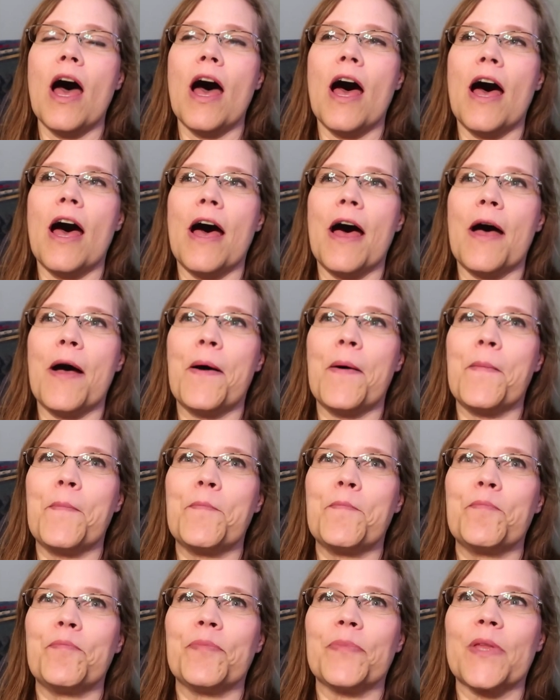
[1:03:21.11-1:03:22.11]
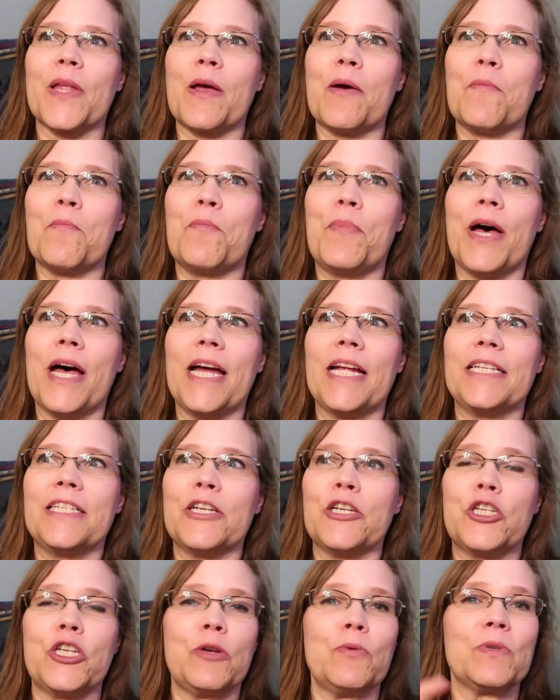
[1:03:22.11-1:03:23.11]
Um,
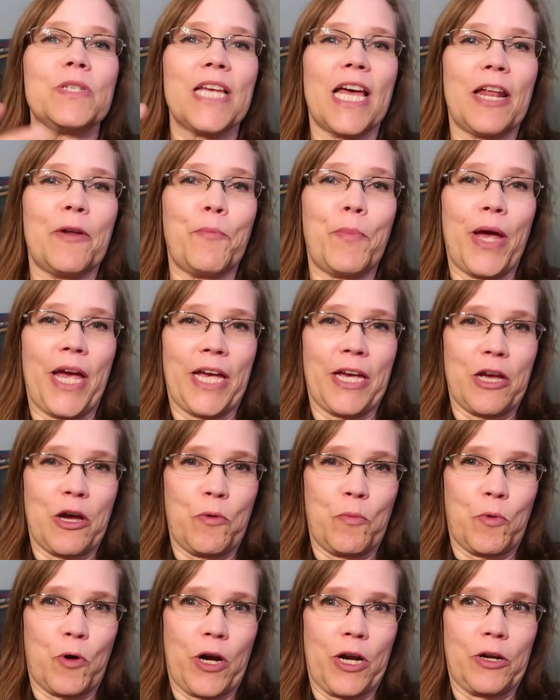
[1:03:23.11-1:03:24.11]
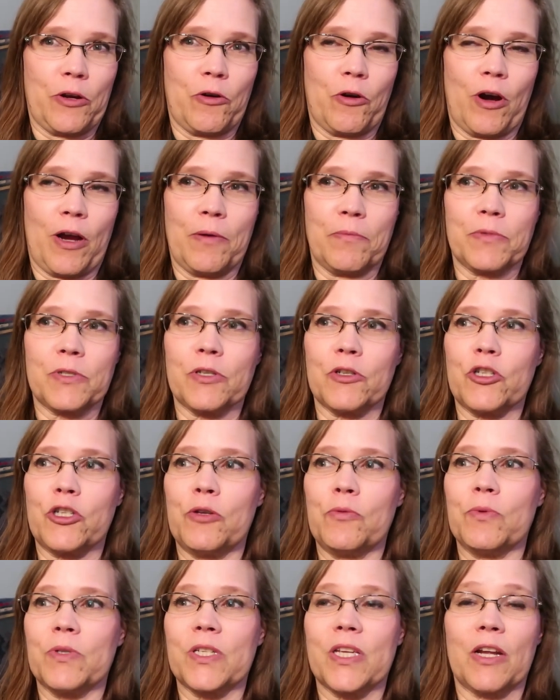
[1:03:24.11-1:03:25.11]
but she was out of panko breadcrumbs so
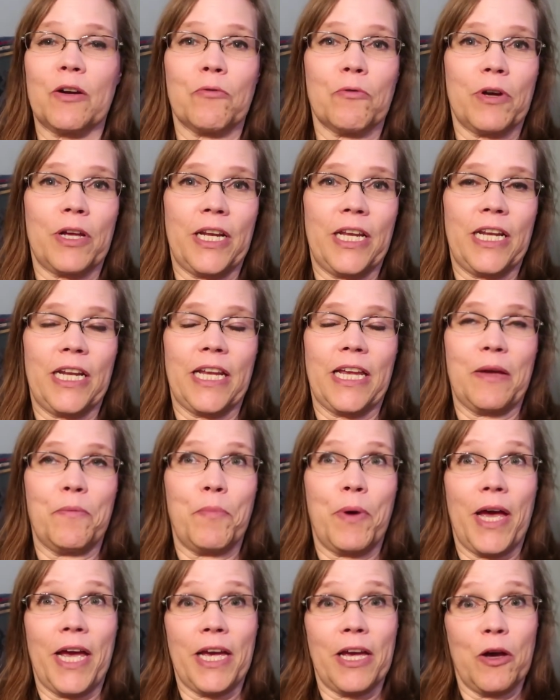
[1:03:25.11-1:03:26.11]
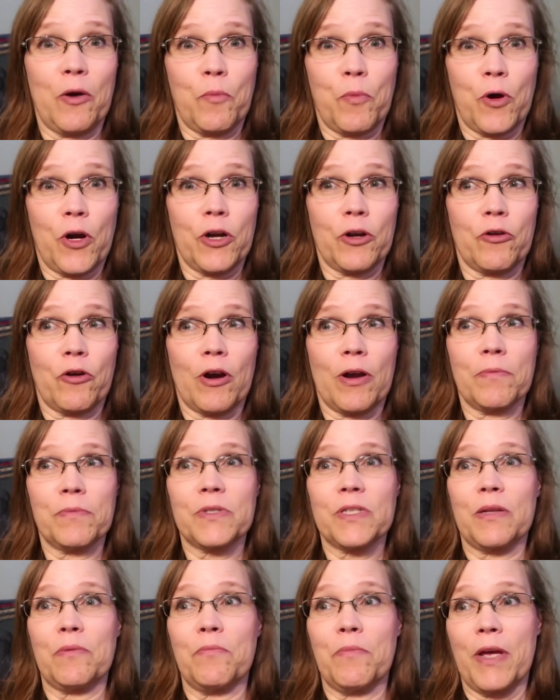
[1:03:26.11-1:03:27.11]
she was going to run in and get panko
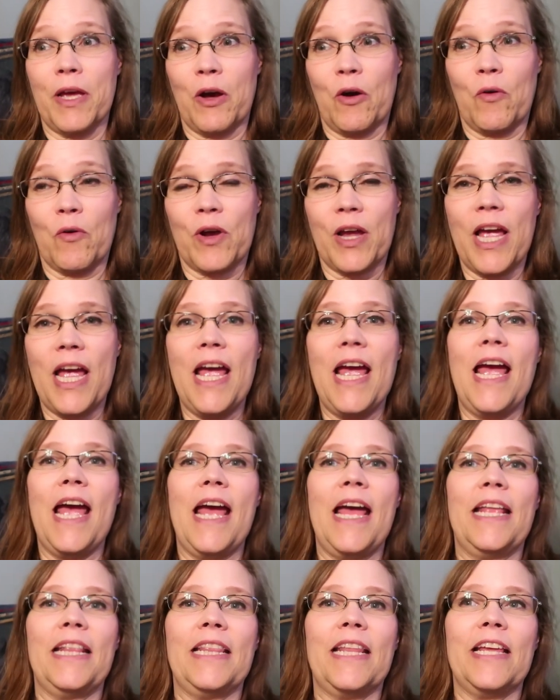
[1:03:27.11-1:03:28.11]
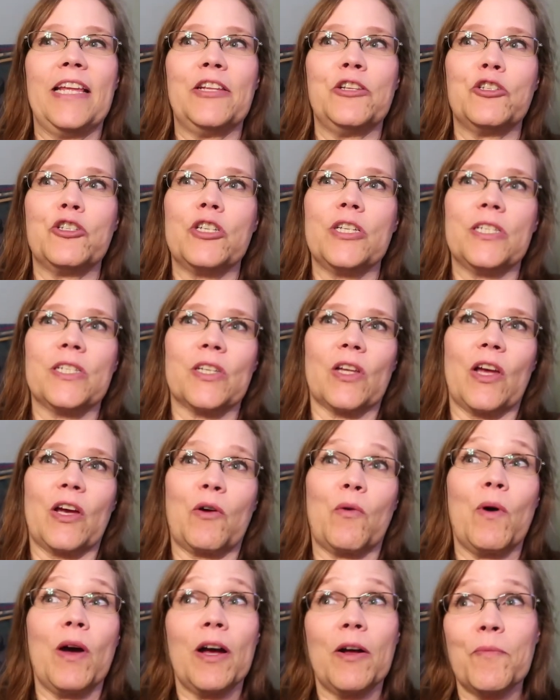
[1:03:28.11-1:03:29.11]
breadcrumbs and milk and then she's
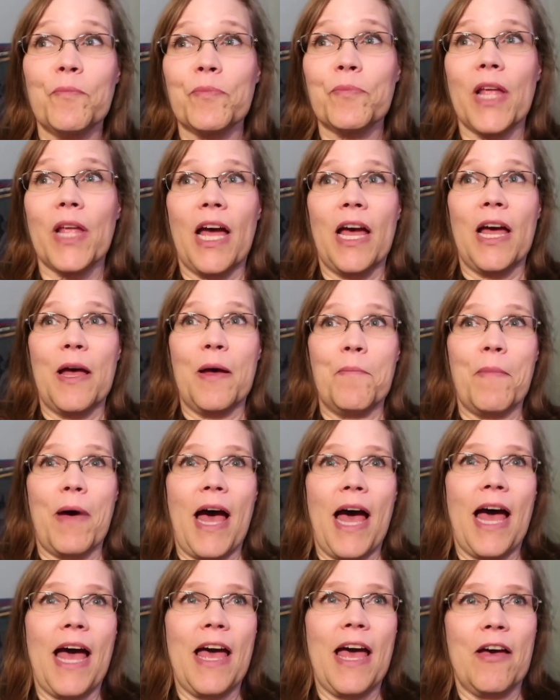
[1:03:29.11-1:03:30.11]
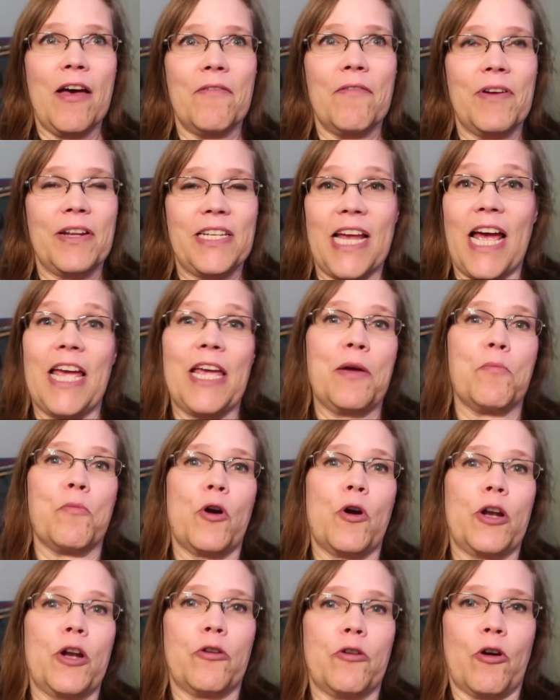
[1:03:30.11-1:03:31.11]
like well um, i have italian
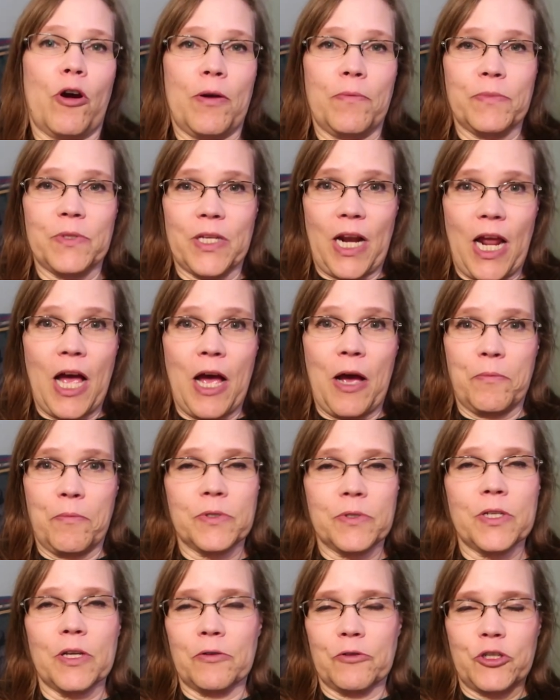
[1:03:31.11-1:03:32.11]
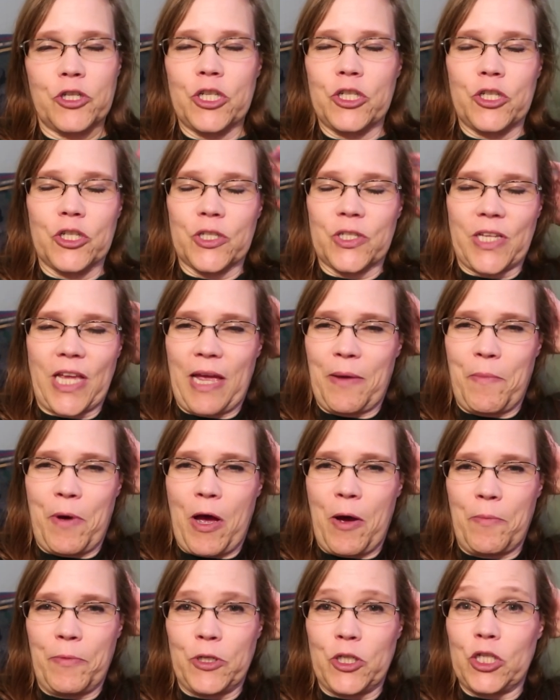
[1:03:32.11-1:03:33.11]
breadcrumbs at home so she just came
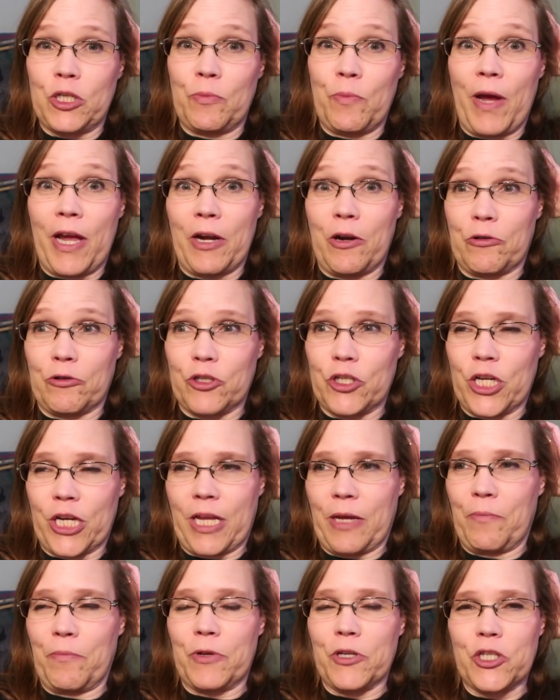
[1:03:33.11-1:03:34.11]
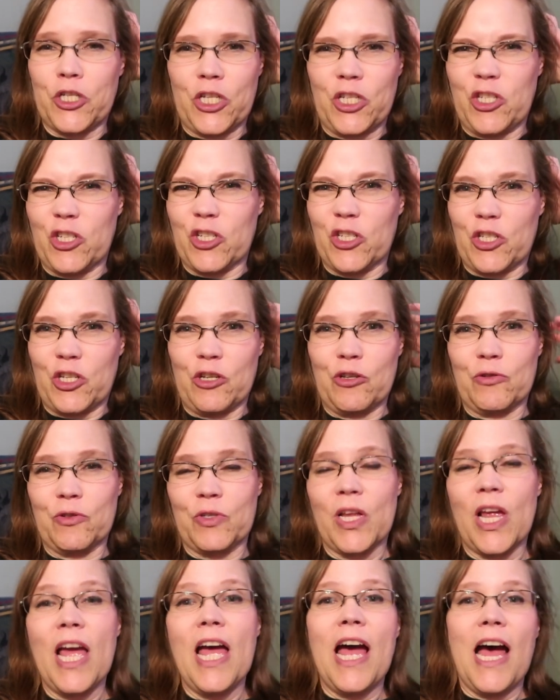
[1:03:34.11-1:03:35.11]
home and she made her chicken but she just used
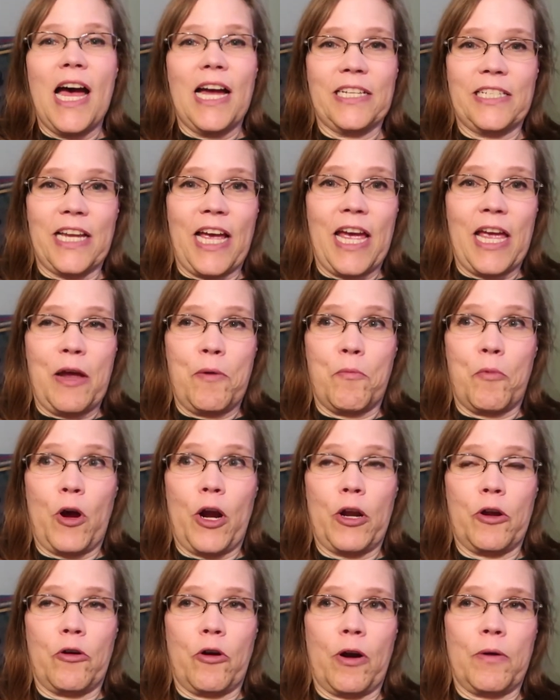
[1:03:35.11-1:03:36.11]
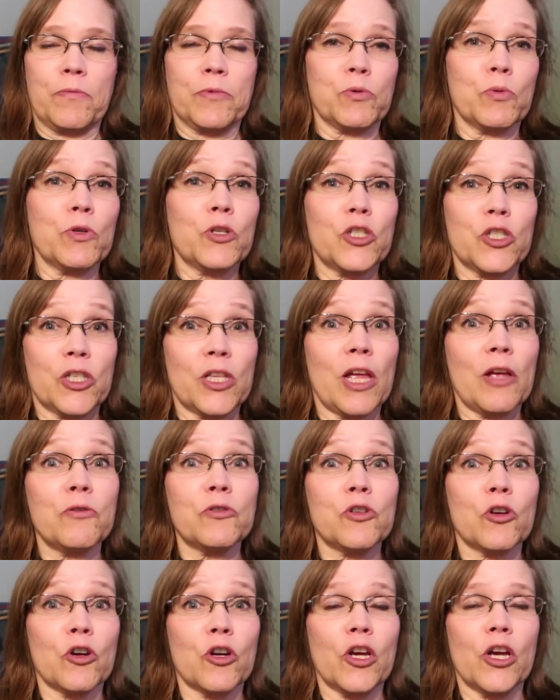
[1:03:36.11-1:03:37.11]
italian breadcrumbs which those
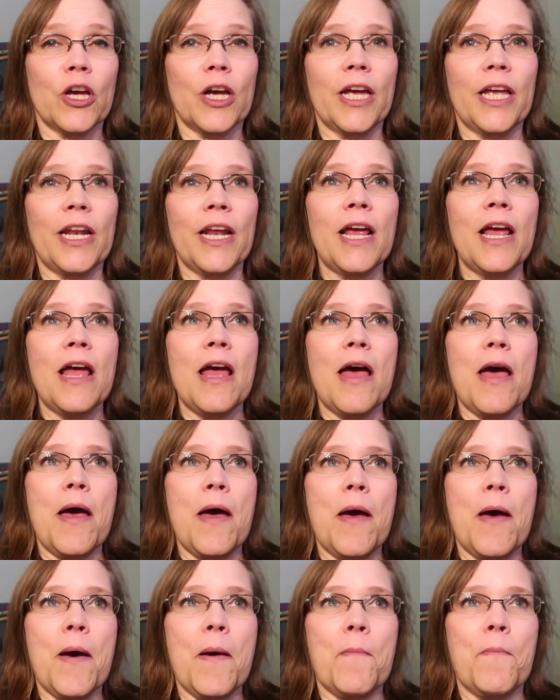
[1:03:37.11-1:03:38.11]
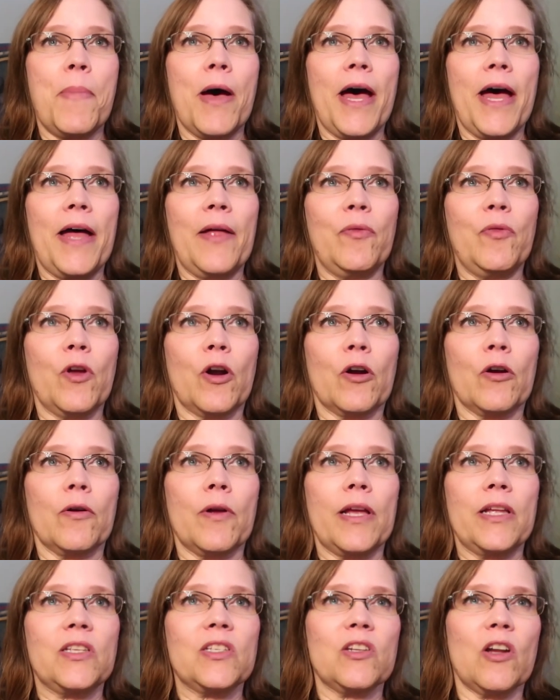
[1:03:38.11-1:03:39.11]
are good but they're
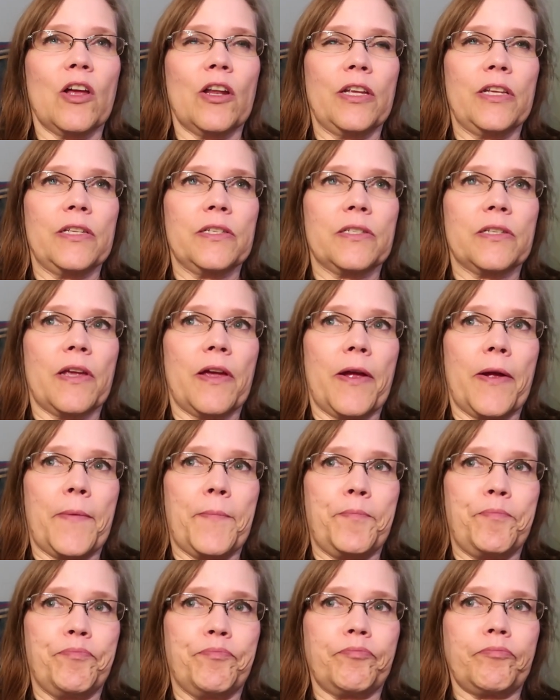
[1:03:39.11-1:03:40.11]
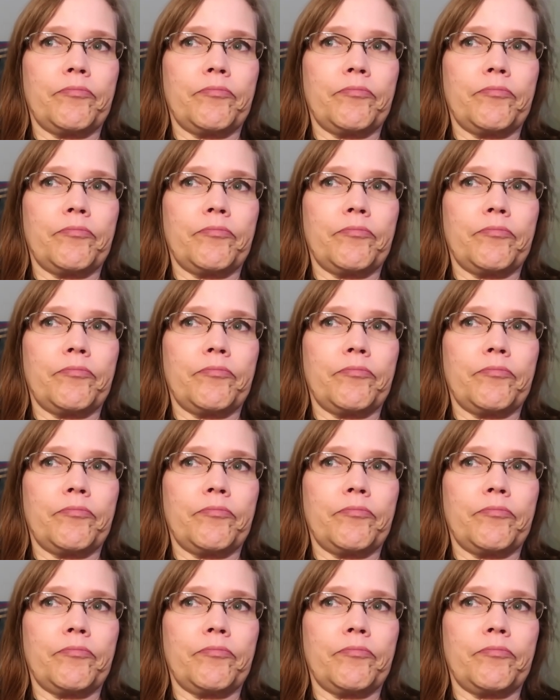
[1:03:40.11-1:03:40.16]
it's not as um,